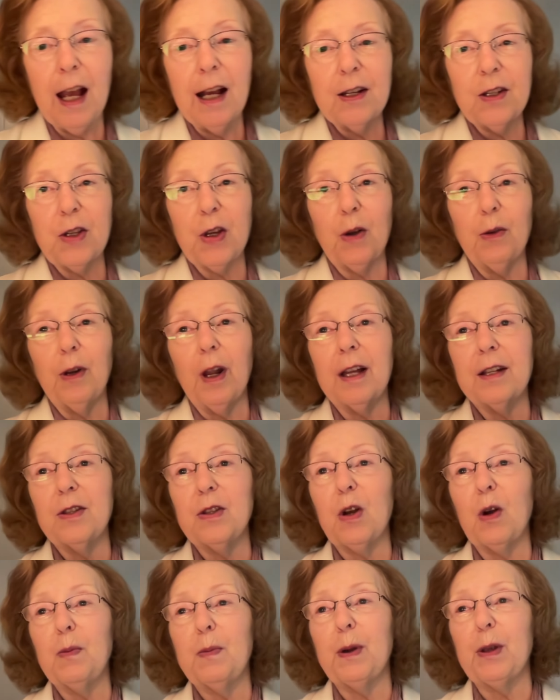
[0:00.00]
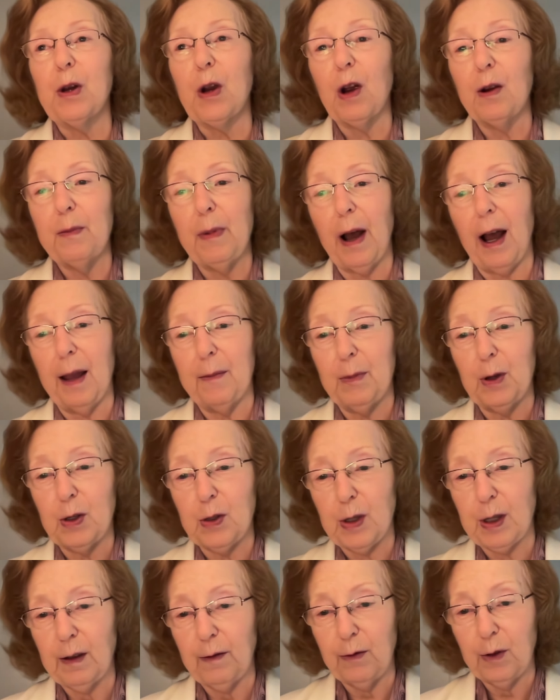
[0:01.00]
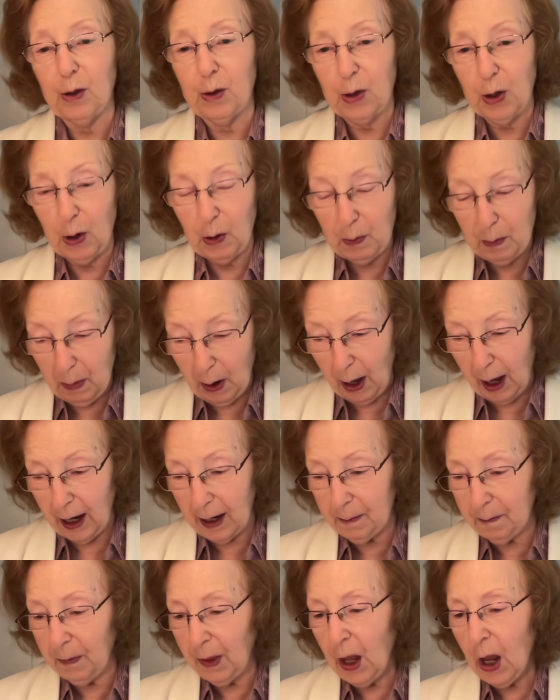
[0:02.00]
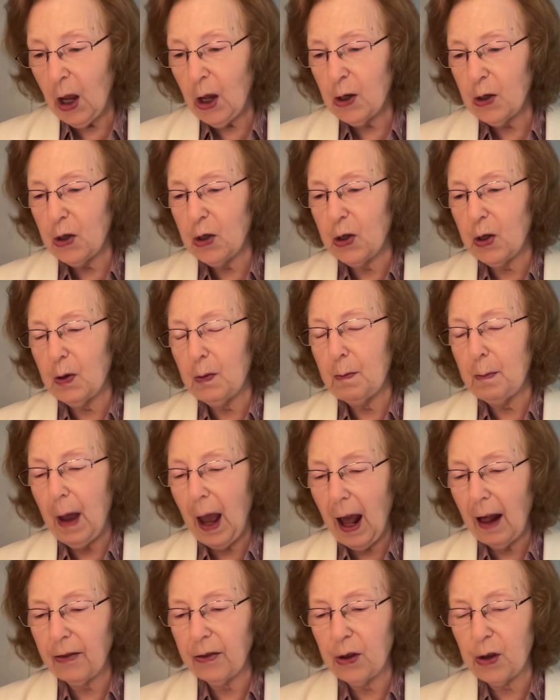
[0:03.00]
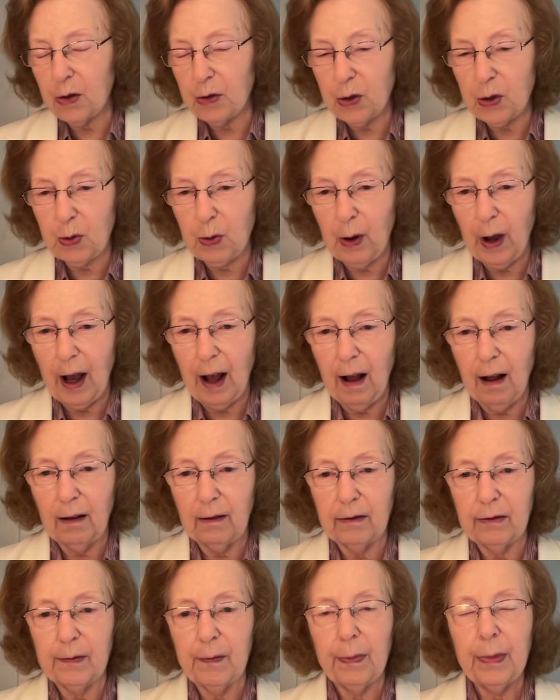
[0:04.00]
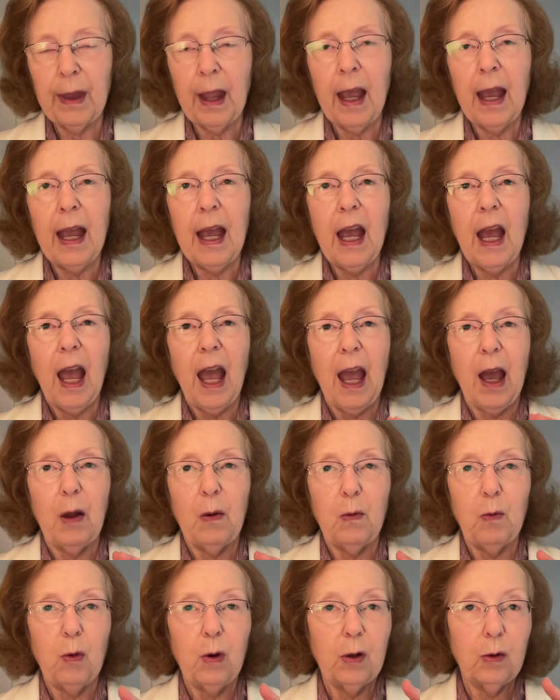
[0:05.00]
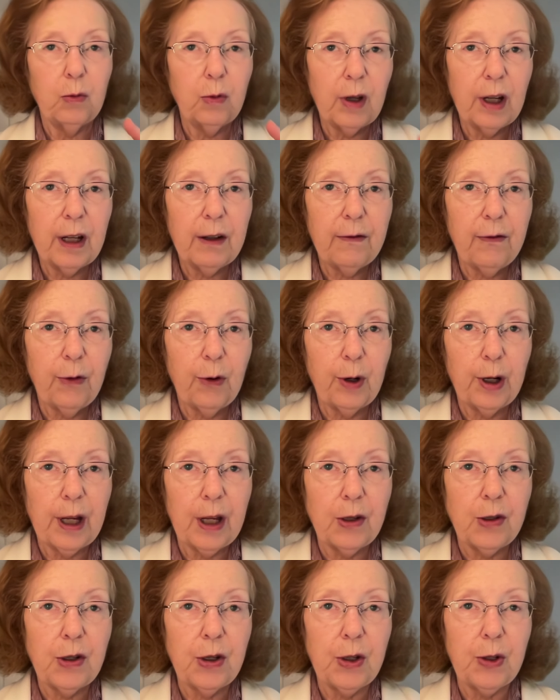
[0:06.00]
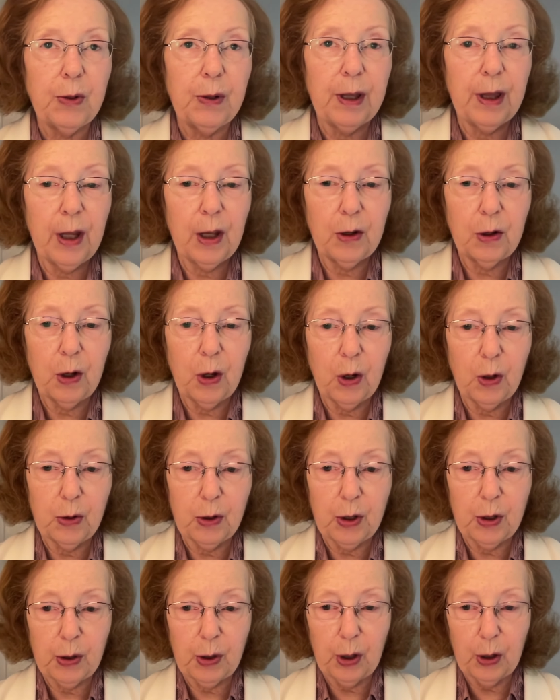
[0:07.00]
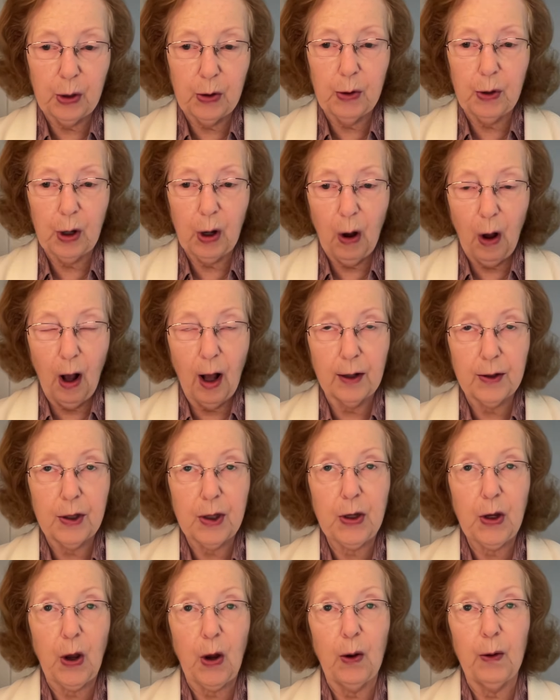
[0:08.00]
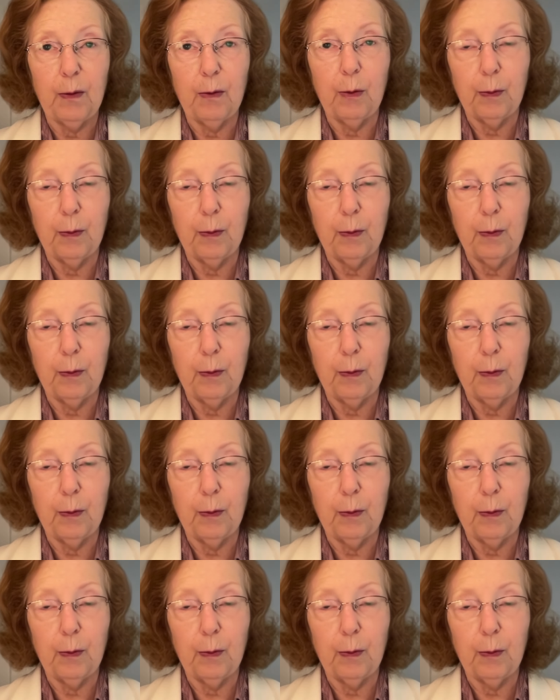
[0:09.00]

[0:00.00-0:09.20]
So let's open our Bibles, if you don't mind, to Matthew 12, and we'll read 42 and then go to Luke also.